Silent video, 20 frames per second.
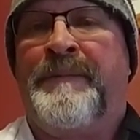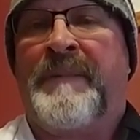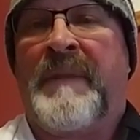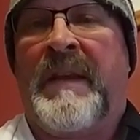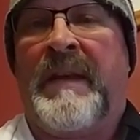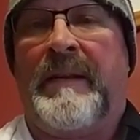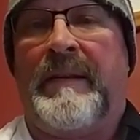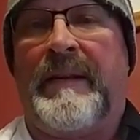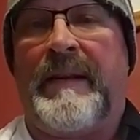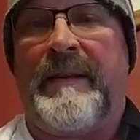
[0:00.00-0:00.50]

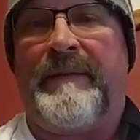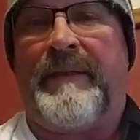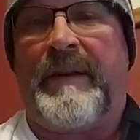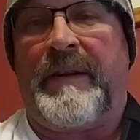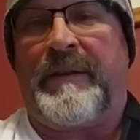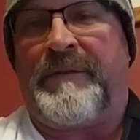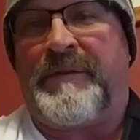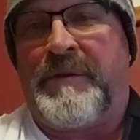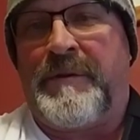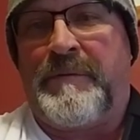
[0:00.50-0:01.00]

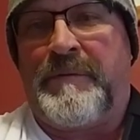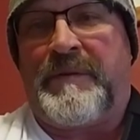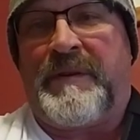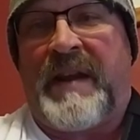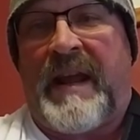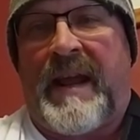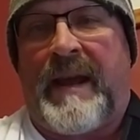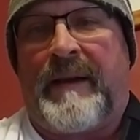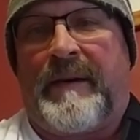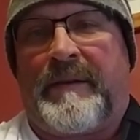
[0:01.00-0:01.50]
leaving 2
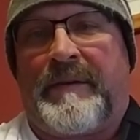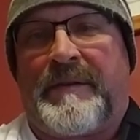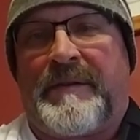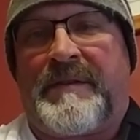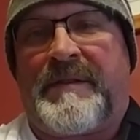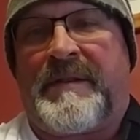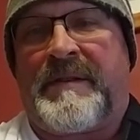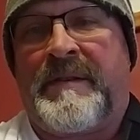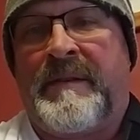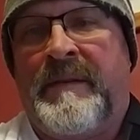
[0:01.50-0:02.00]

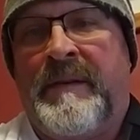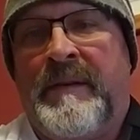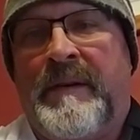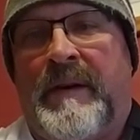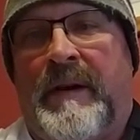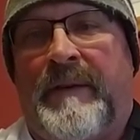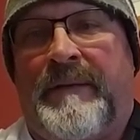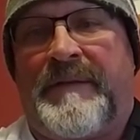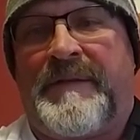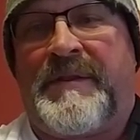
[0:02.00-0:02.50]
tails
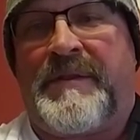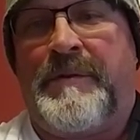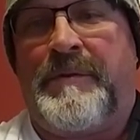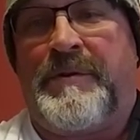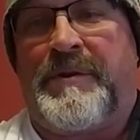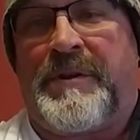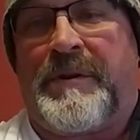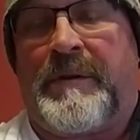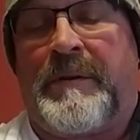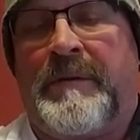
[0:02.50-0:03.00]
of
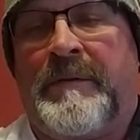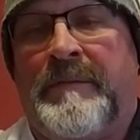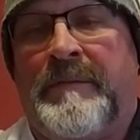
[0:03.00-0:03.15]
suture.